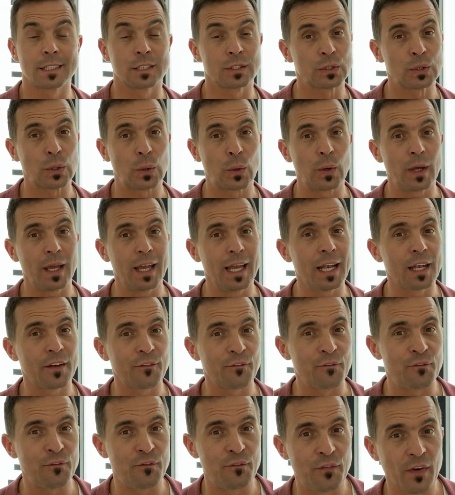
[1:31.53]
So it
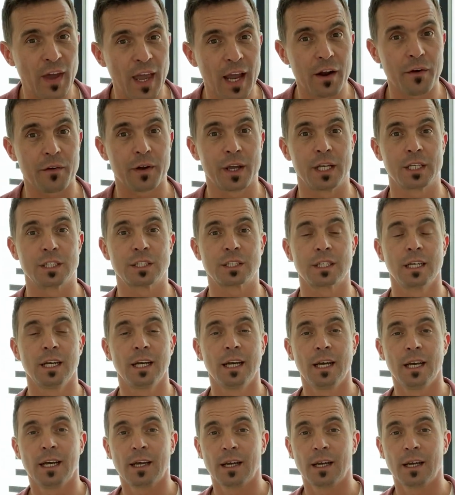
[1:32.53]
varies.